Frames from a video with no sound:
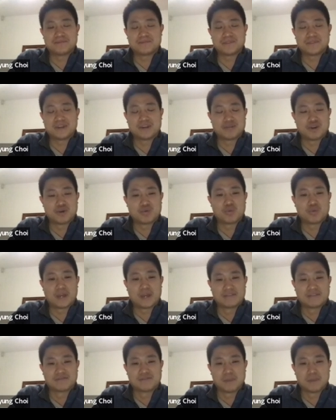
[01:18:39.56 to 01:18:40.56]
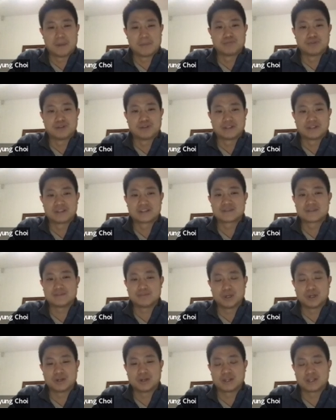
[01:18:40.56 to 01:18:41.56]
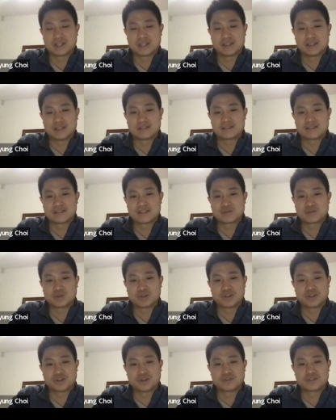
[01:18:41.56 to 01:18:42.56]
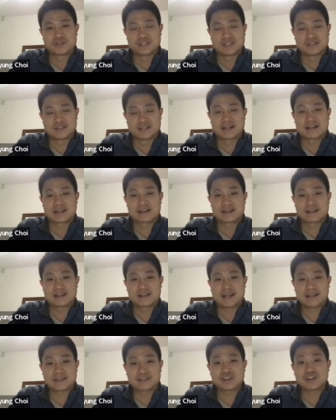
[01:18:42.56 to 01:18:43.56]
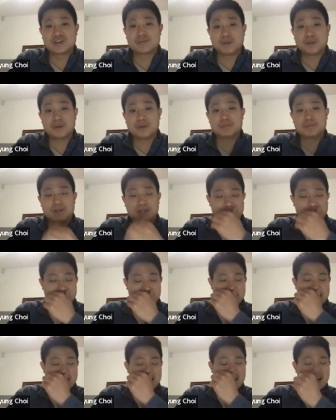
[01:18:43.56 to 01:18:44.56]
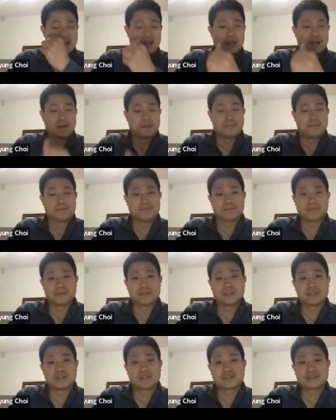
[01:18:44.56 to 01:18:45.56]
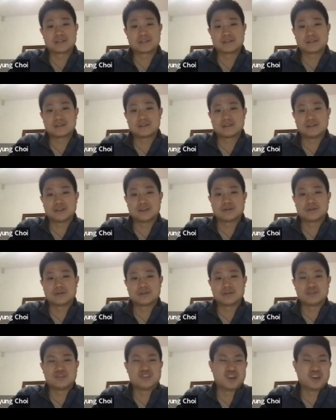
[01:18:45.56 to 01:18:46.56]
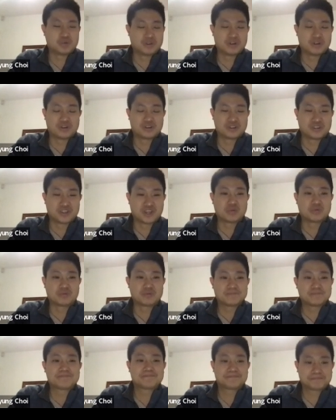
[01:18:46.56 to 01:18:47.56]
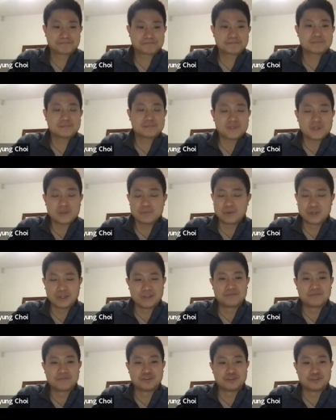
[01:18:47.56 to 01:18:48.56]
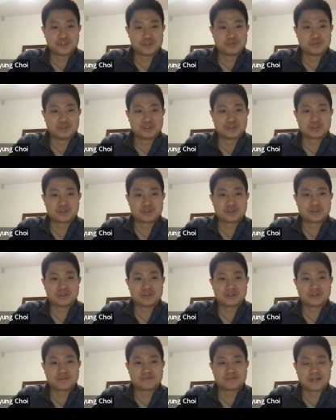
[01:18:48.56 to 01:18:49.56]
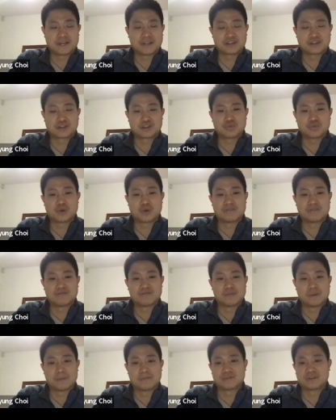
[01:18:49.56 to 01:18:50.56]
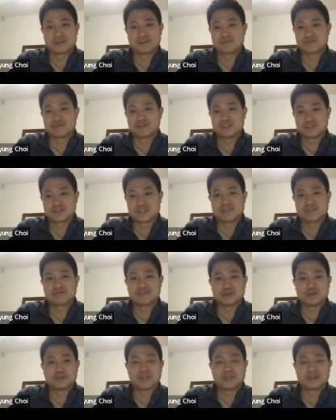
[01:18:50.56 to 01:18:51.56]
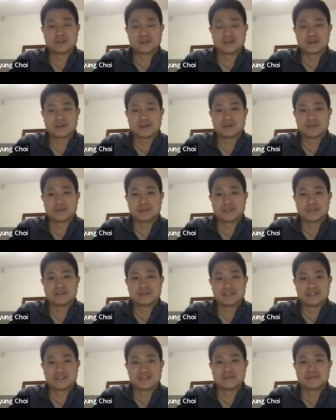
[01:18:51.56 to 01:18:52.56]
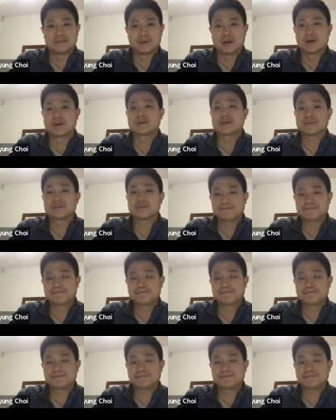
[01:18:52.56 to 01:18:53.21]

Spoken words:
their own way of remembering this, but it's one of those things that can come up, and it's, you know it or you don't. But if you do, and you can find a good way of remembering for yourself, it'll be an easy mark.